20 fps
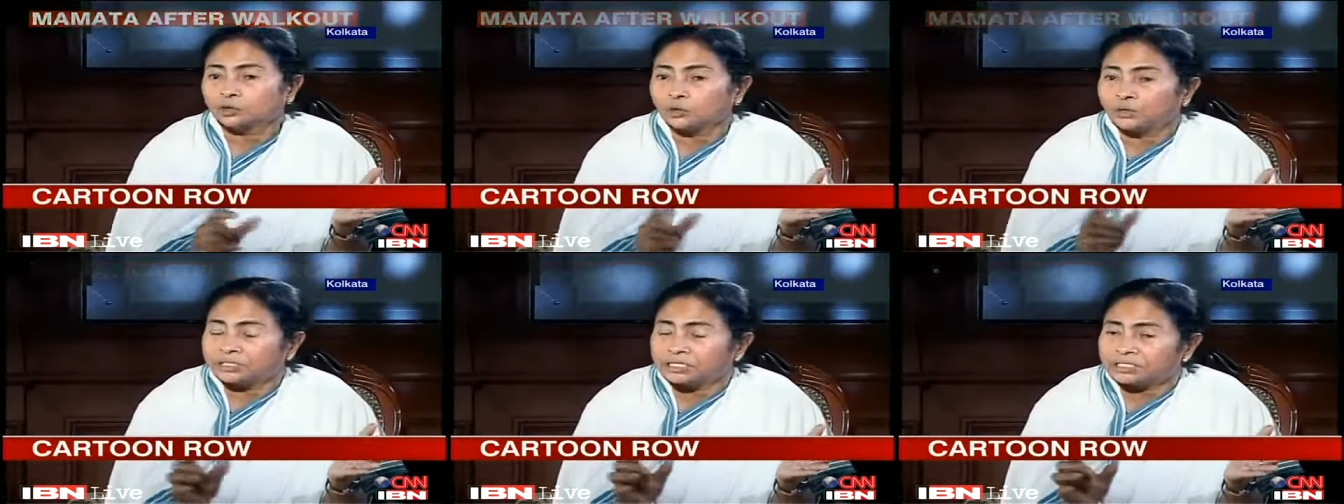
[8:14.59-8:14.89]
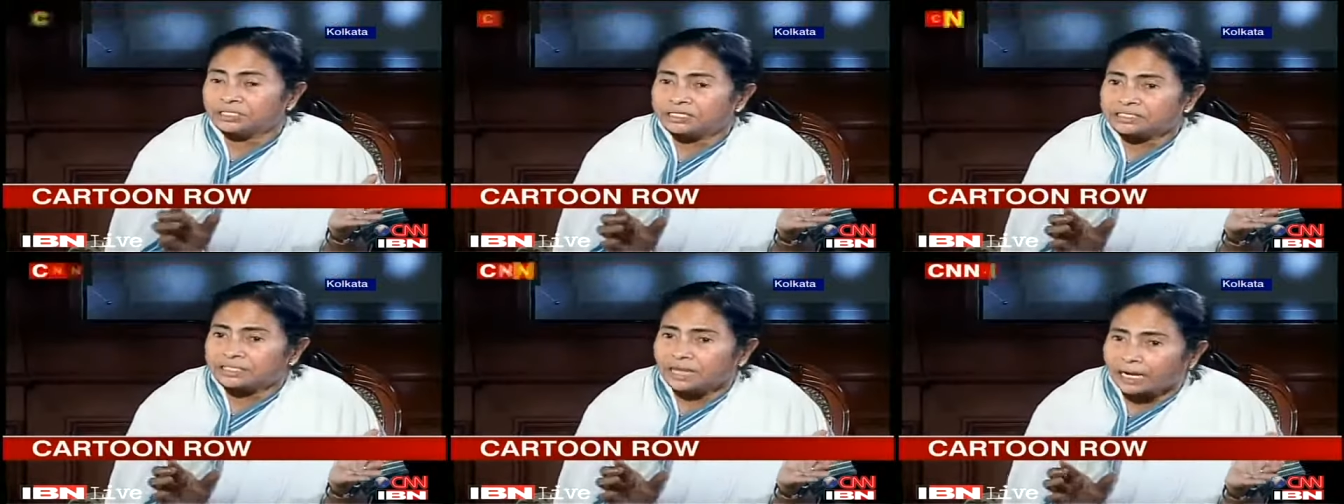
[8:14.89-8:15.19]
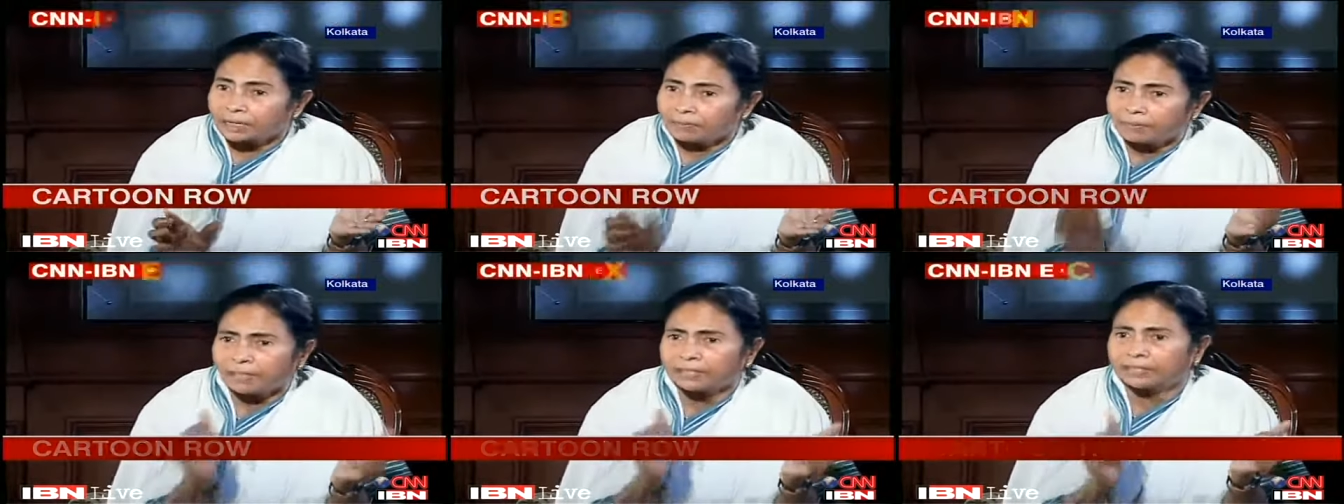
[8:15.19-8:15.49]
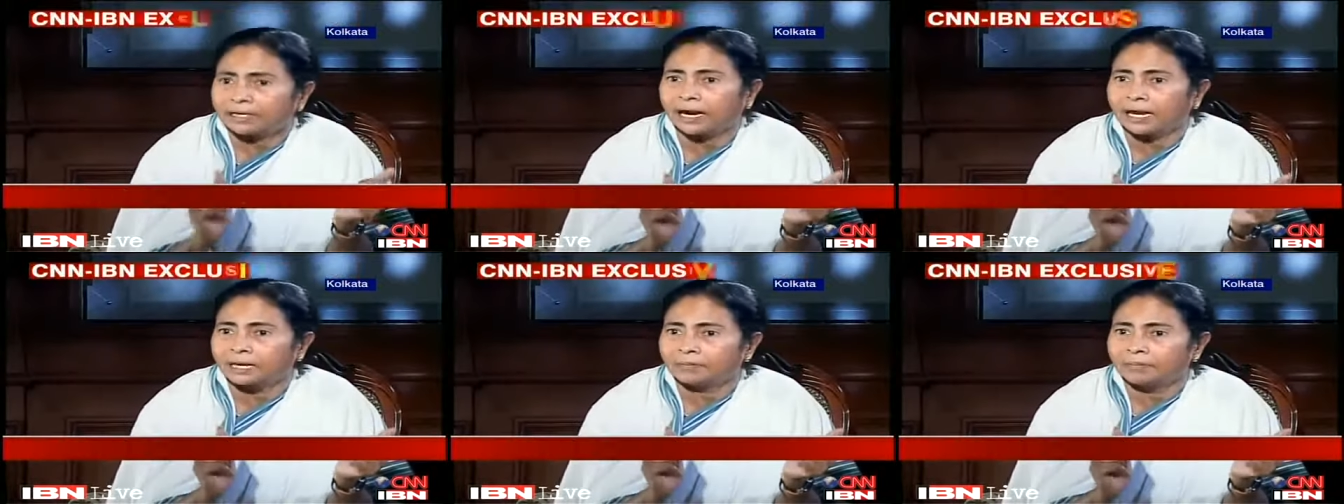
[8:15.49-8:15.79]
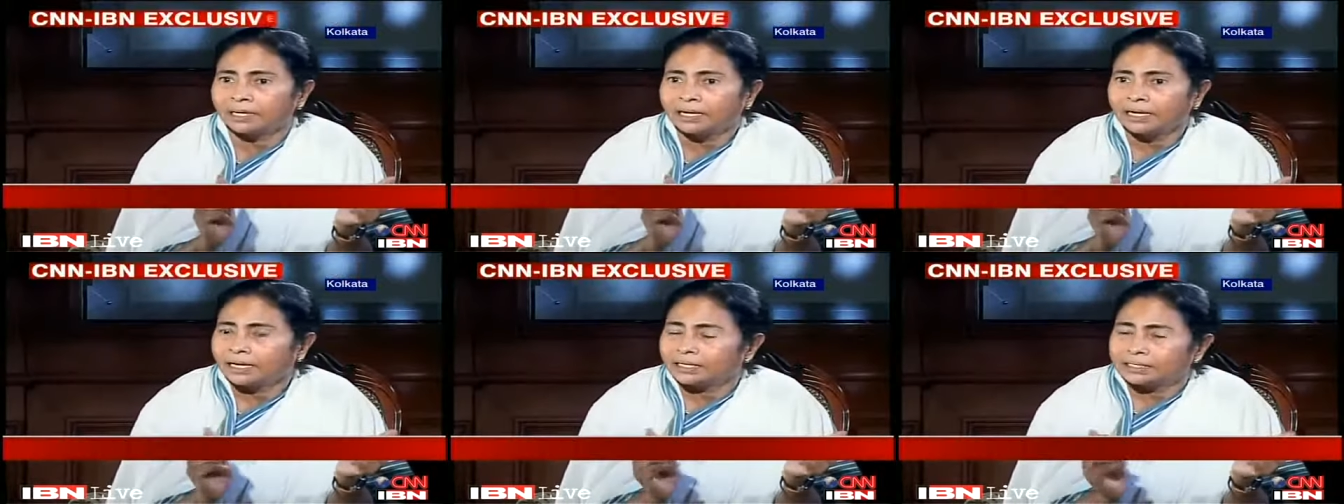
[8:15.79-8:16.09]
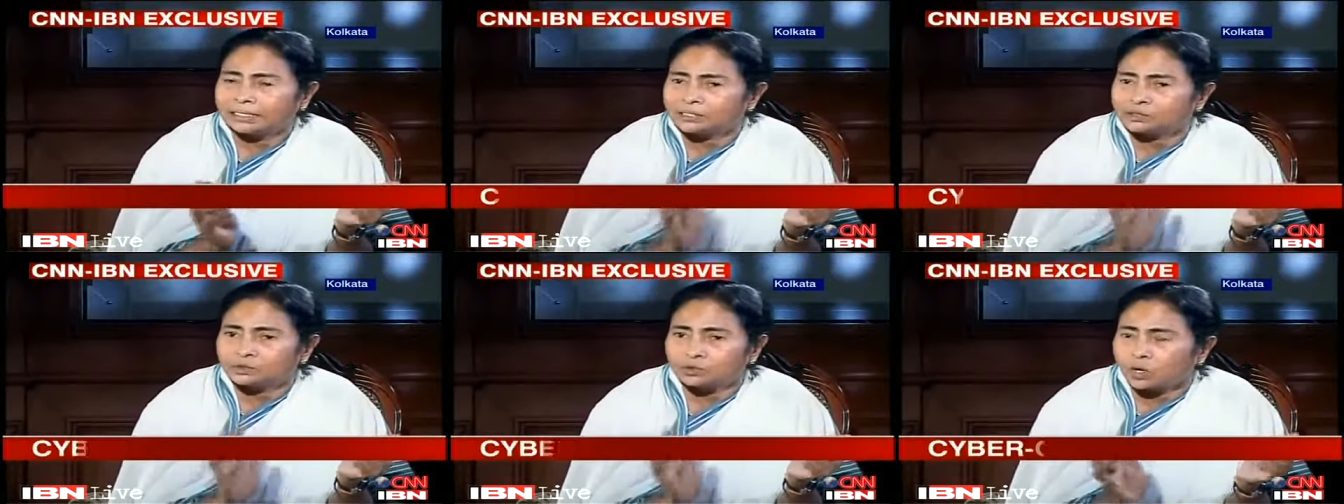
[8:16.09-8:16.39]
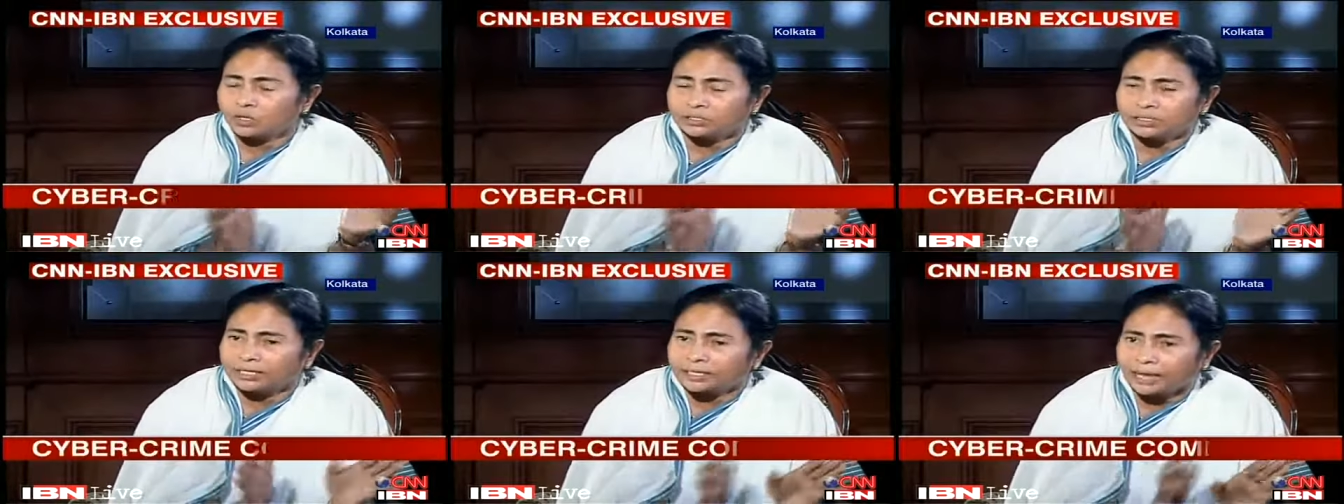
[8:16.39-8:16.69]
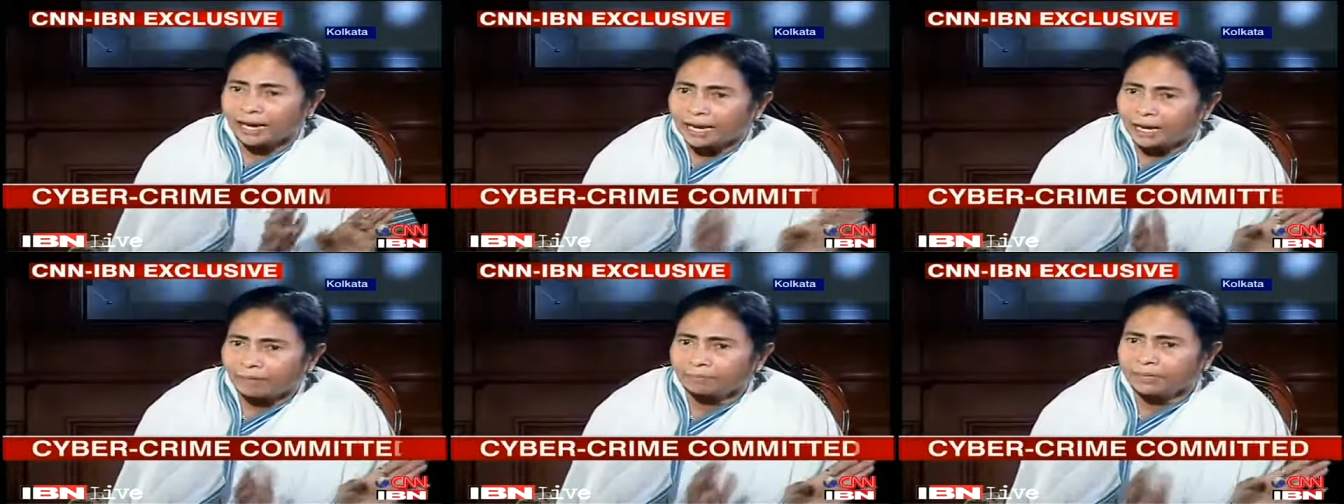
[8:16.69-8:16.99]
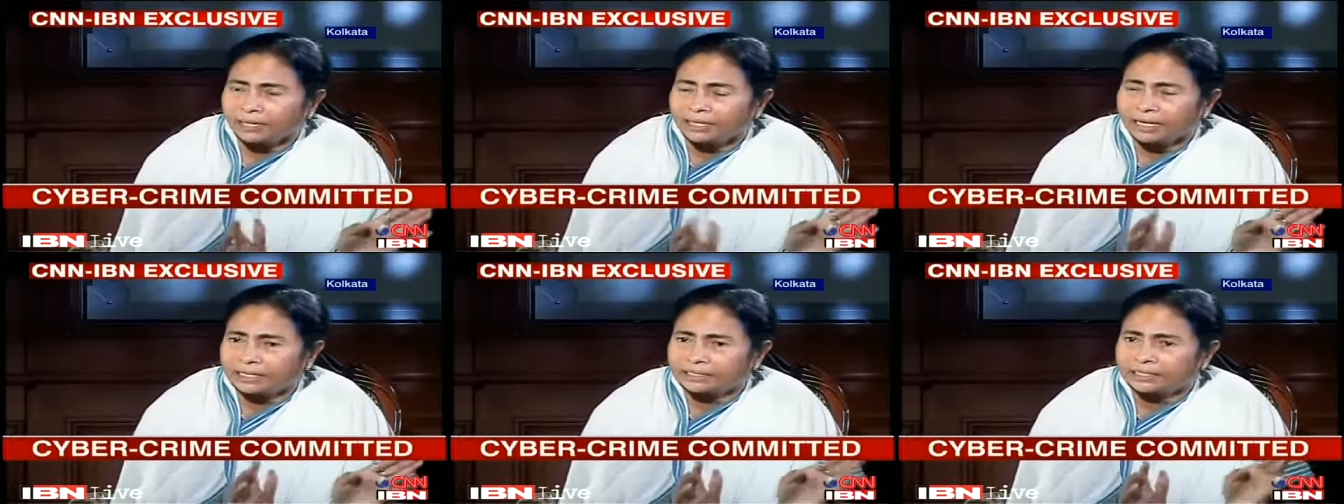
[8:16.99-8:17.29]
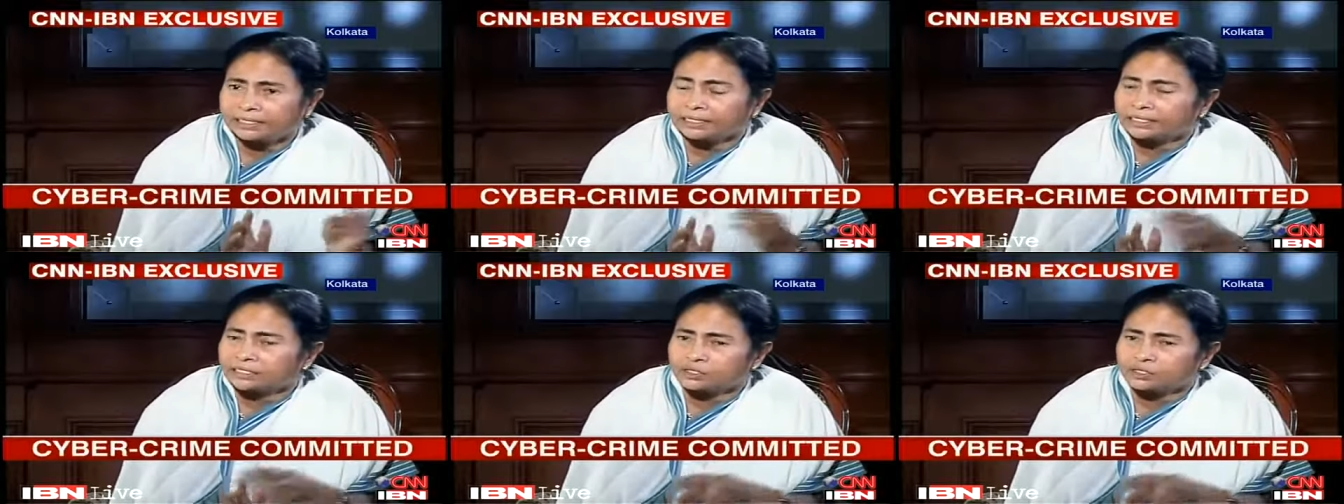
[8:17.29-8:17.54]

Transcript: So it is a cyber crime. It is not that I have done anything.